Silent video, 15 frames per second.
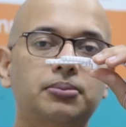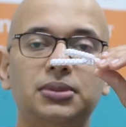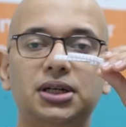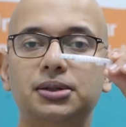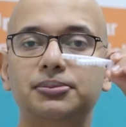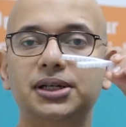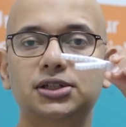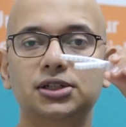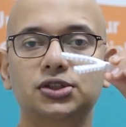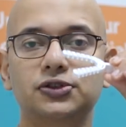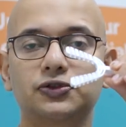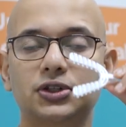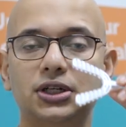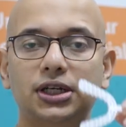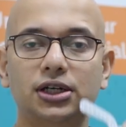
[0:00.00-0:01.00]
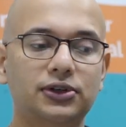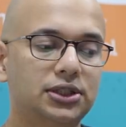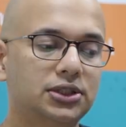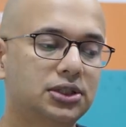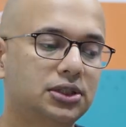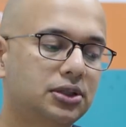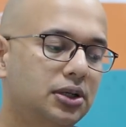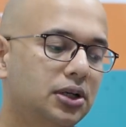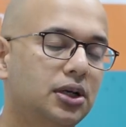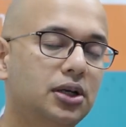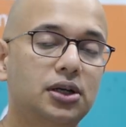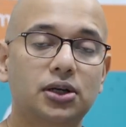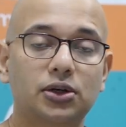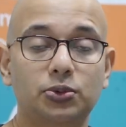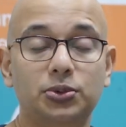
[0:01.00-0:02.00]
millimeters of clearance,
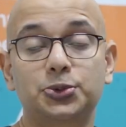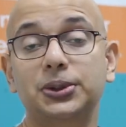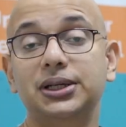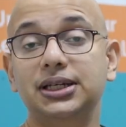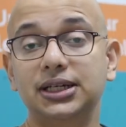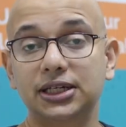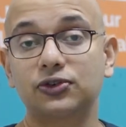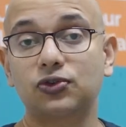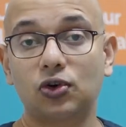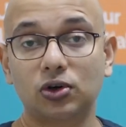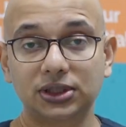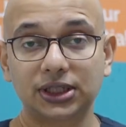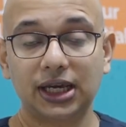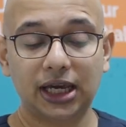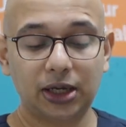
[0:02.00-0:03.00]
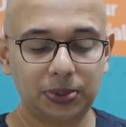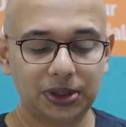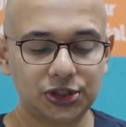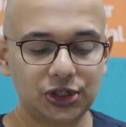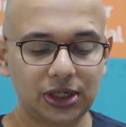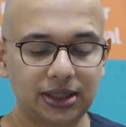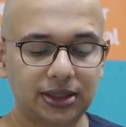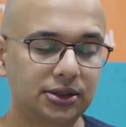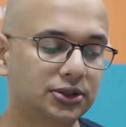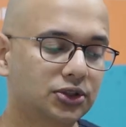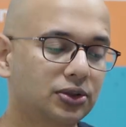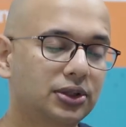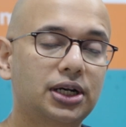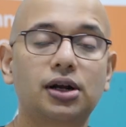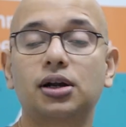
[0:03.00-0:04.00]
which we need for the airway channel.
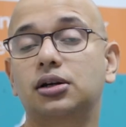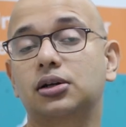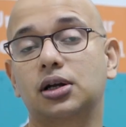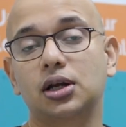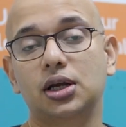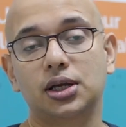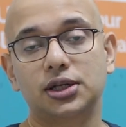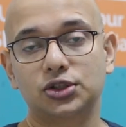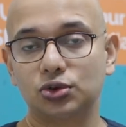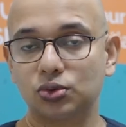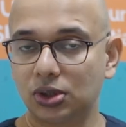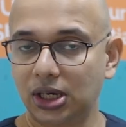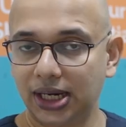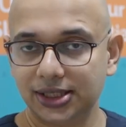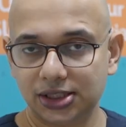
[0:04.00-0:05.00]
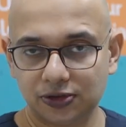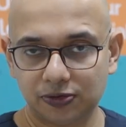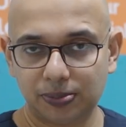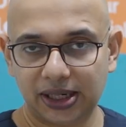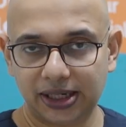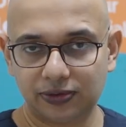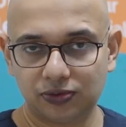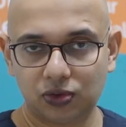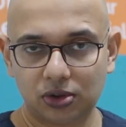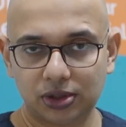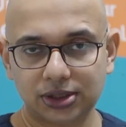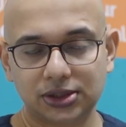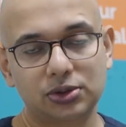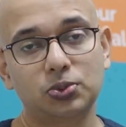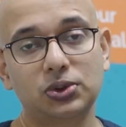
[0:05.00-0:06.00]
So there are 2 kinds of bite
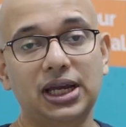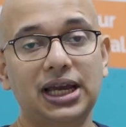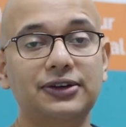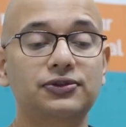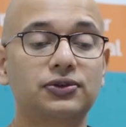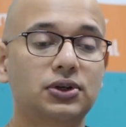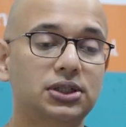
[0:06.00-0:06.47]
forks. We have